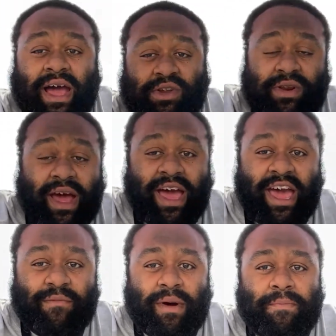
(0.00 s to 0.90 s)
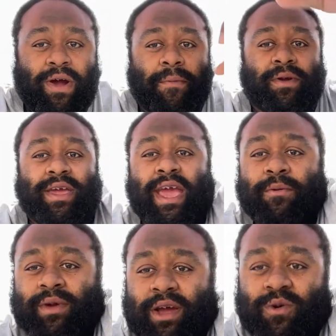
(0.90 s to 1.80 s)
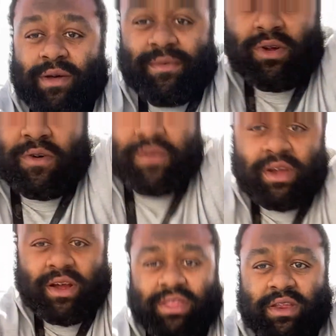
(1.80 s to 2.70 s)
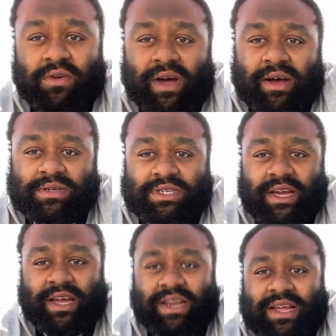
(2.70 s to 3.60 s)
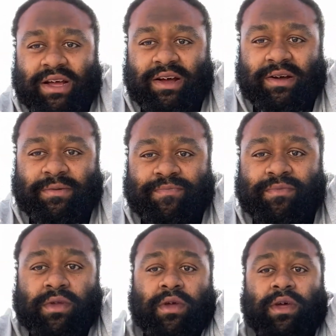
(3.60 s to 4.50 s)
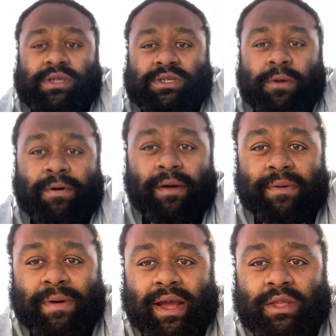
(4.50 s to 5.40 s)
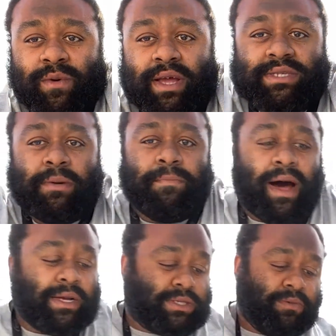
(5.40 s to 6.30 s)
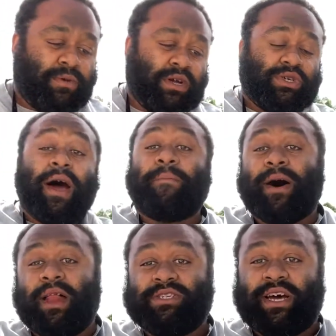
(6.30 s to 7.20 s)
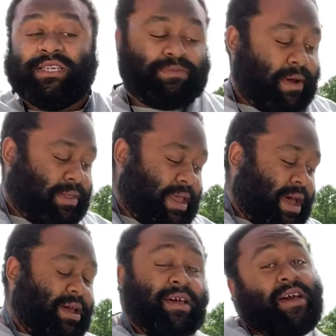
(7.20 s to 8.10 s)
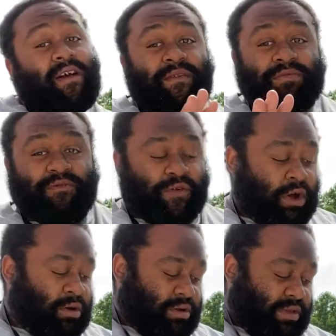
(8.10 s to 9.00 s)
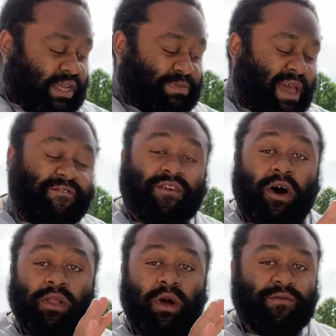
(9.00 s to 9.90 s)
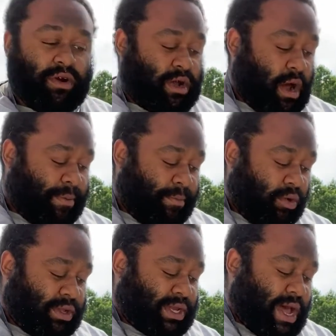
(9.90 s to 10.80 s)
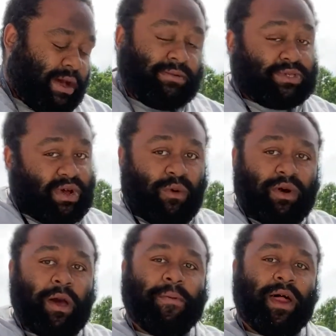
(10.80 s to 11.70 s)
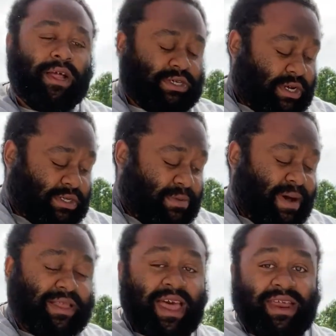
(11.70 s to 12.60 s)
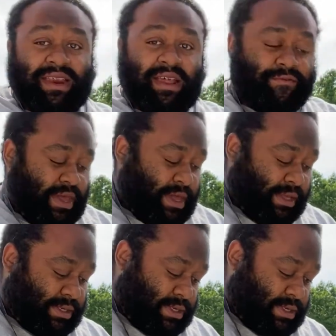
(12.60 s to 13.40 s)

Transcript: I do not have my proper camera equipment over here at the new house yet. Um, still probably packed away in some box somewhere, so I apologize about that. phone, this may fall over a couple more times, so I want to apologize about that in advance.